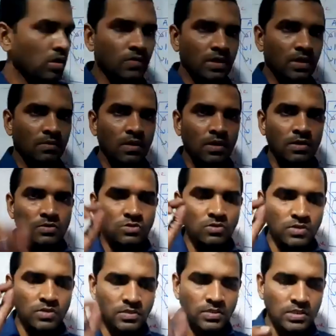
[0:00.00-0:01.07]
one type. So
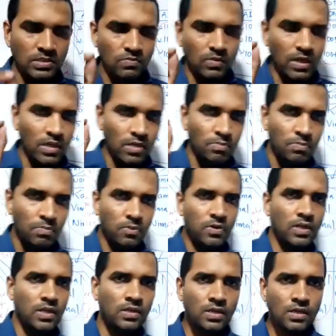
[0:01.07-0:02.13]
this is one
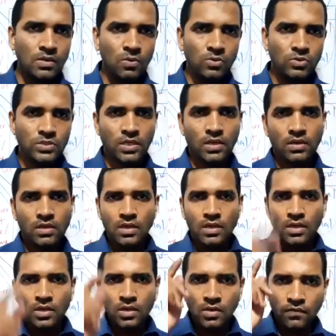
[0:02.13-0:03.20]
important conclusion.
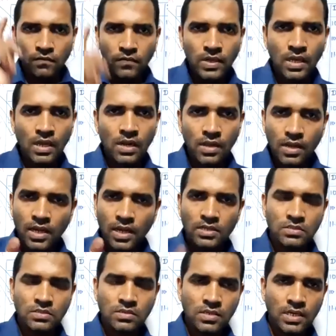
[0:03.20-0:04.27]
A field
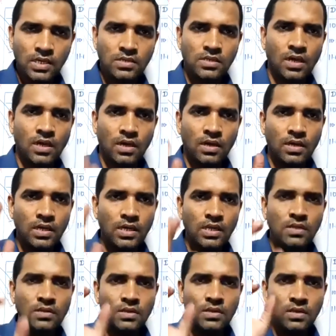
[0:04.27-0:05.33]
has data
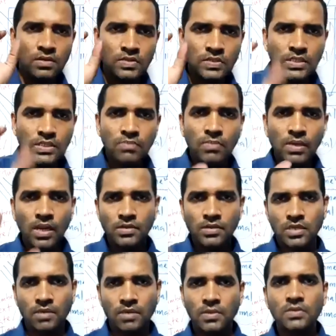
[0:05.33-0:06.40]
in similar
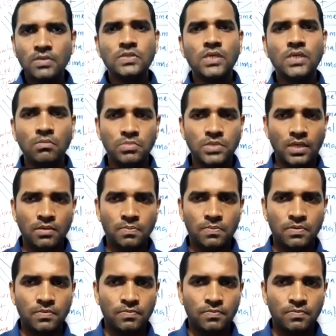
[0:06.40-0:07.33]
type, in same type,